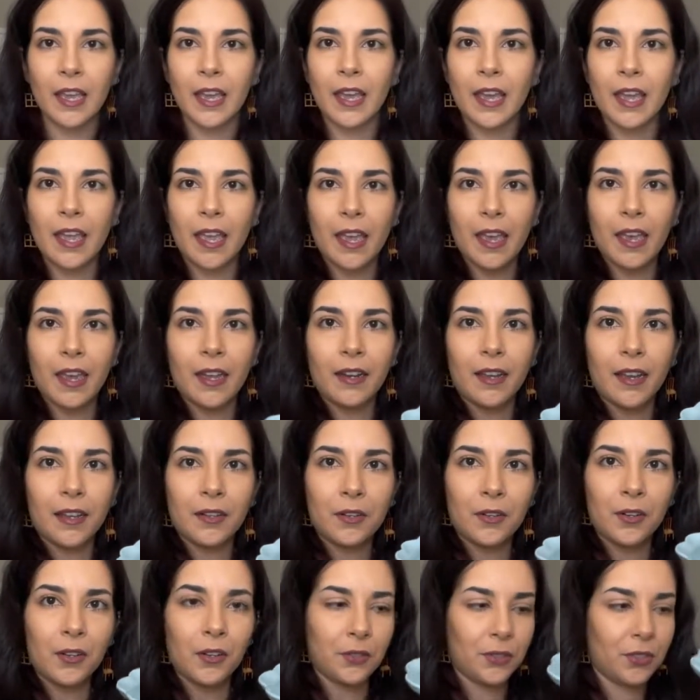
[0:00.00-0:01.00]
And I don't
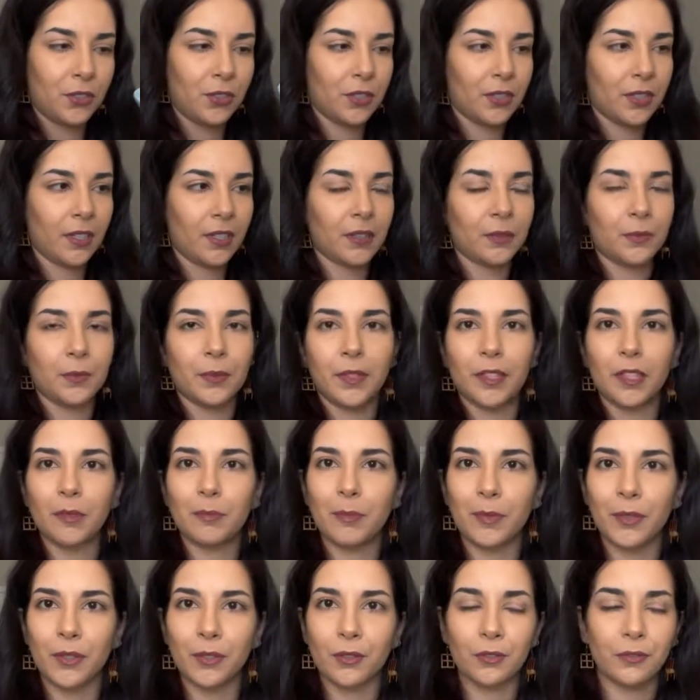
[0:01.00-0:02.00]
know, it's just like really
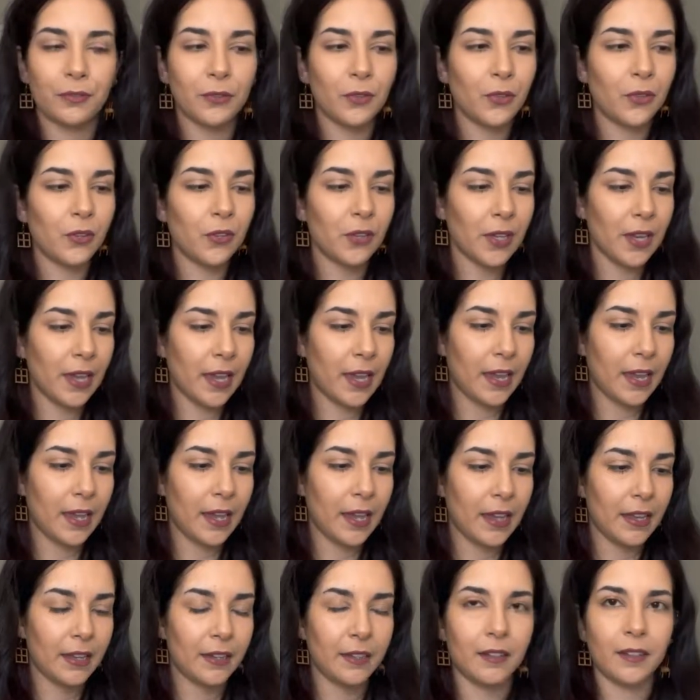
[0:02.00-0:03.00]
beautiful,
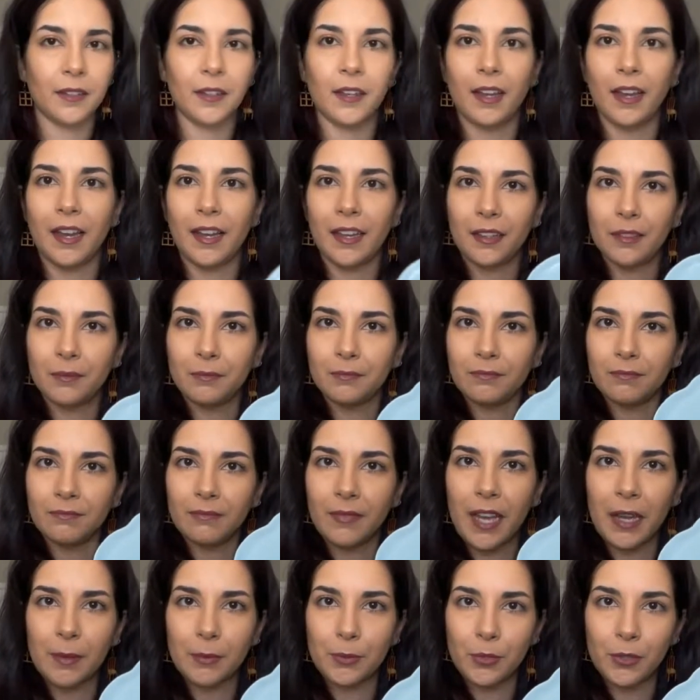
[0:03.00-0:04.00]
and I
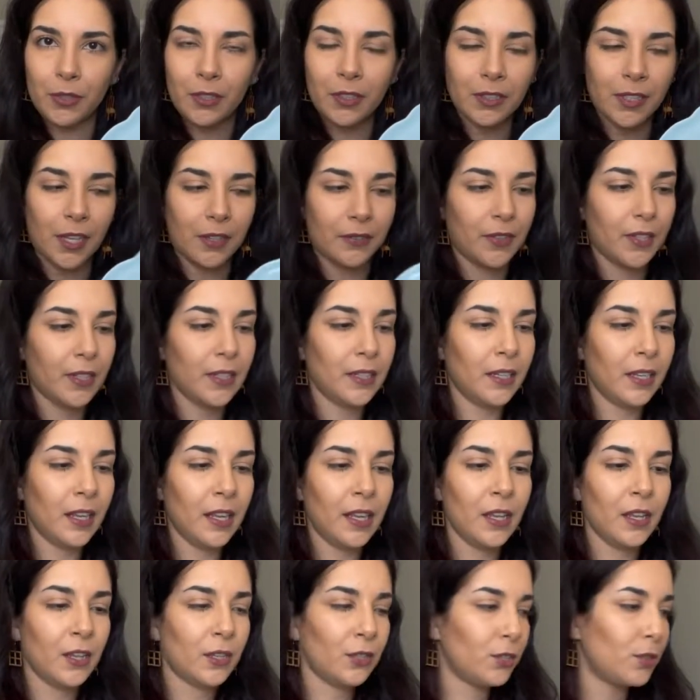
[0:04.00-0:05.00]
absolutely love it.
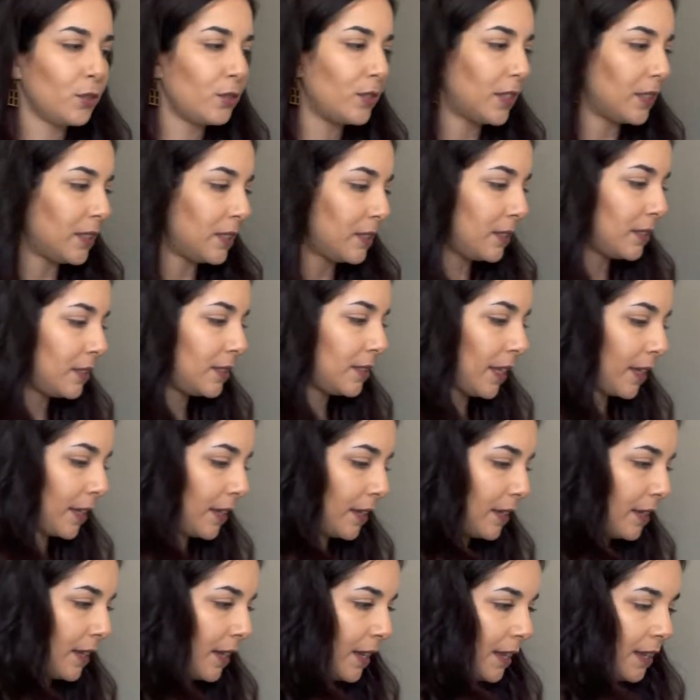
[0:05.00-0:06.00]
So that's the
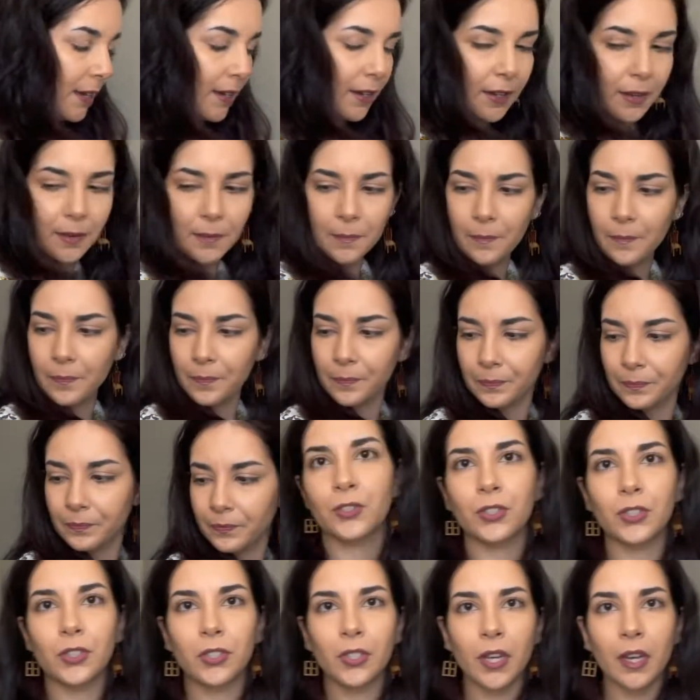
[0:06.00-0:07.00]
second item.
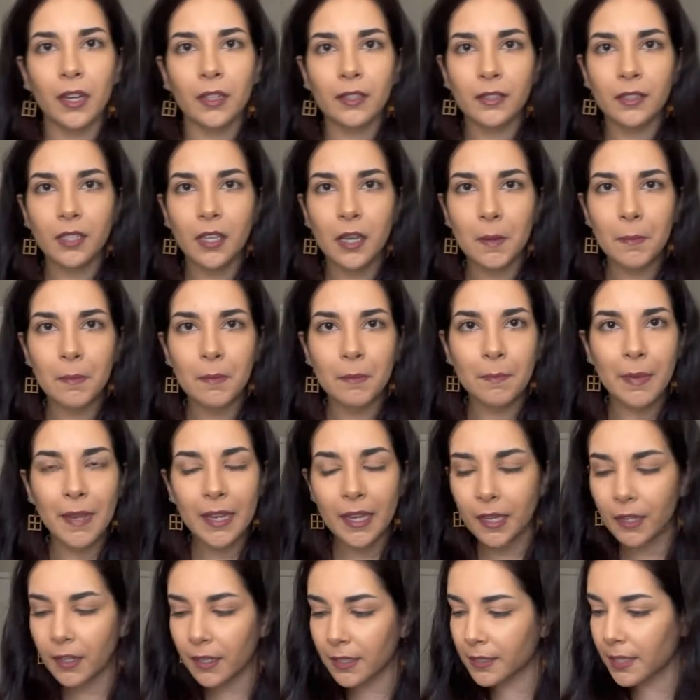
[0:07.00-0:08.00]
Just got some
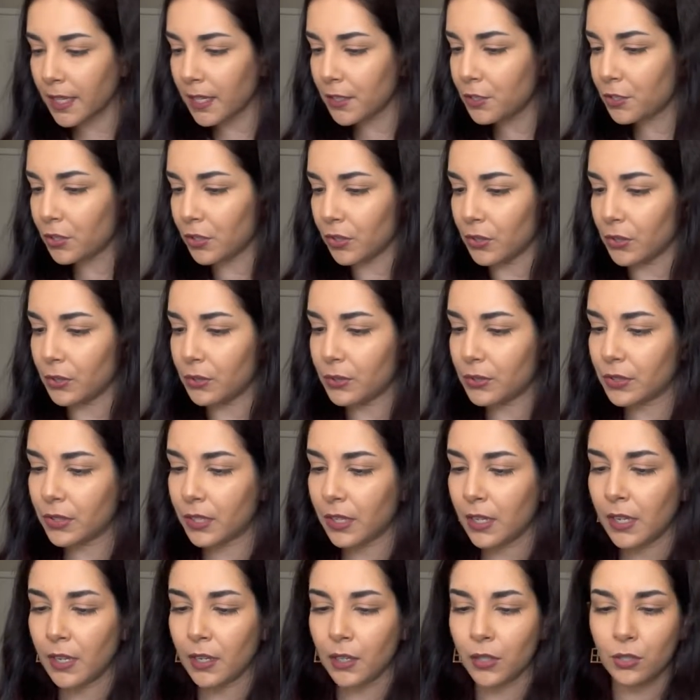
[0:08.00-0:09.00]
baking essentials.
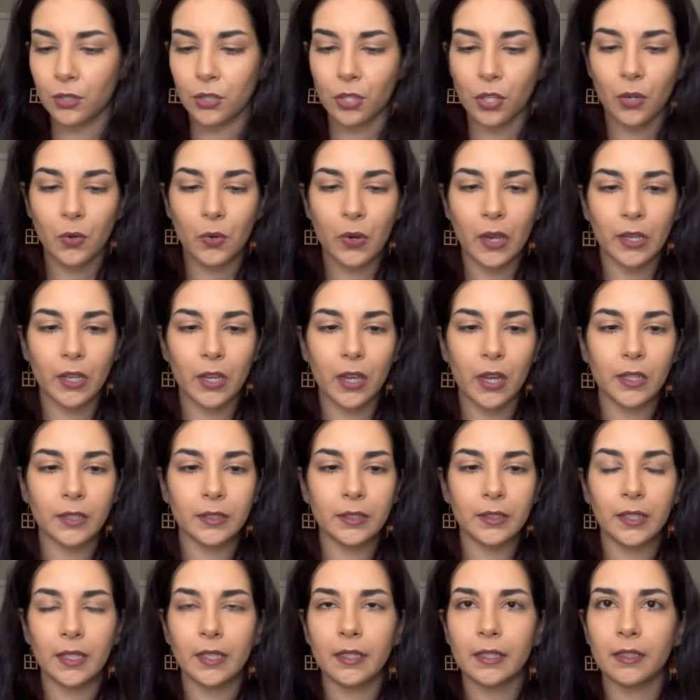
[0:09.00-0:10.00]
So I got
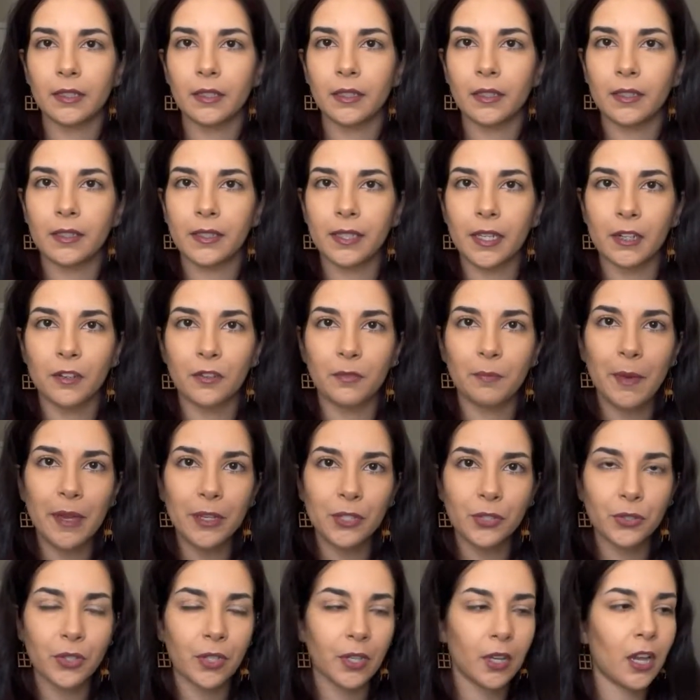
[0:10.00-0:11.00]
this set of
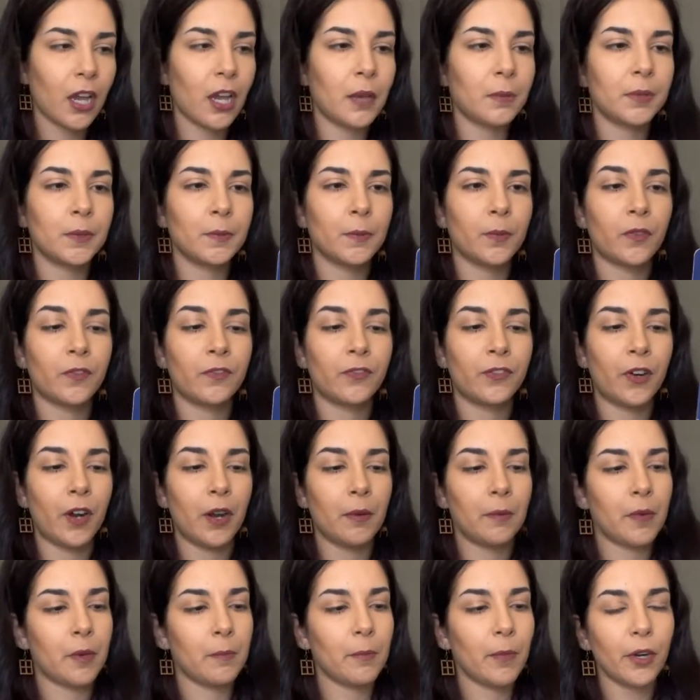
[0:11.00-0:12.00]
measuring cups
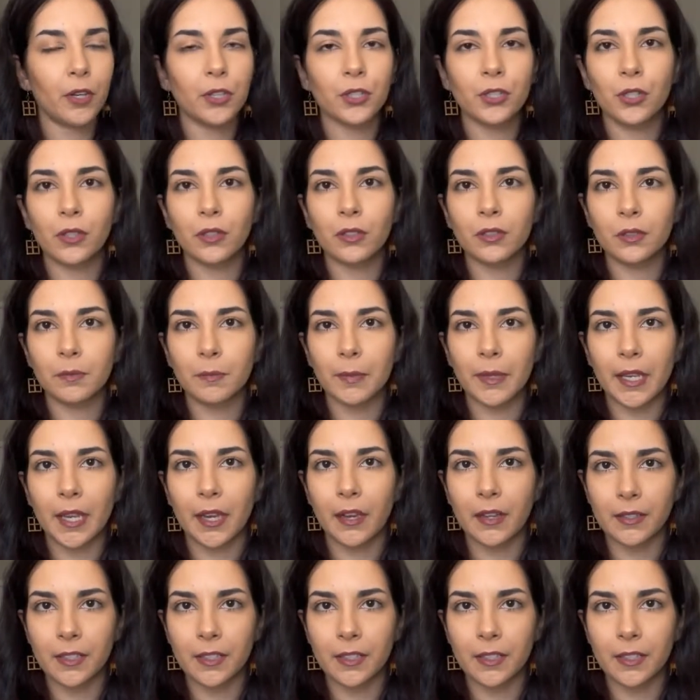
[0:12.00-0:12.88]
from Marshall's because